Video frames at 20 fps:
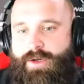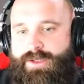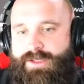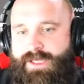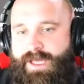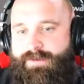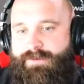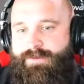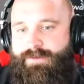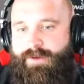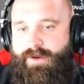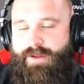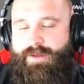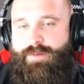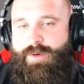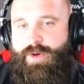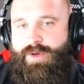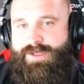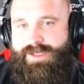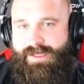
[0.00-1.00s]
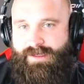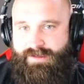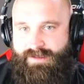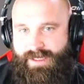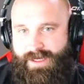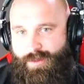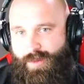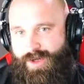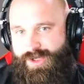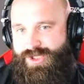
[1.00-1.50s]
left in front of the motorcyclist,
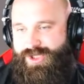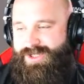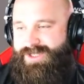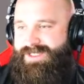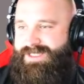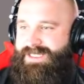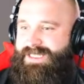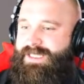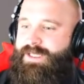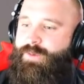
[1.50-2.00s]
I want you to see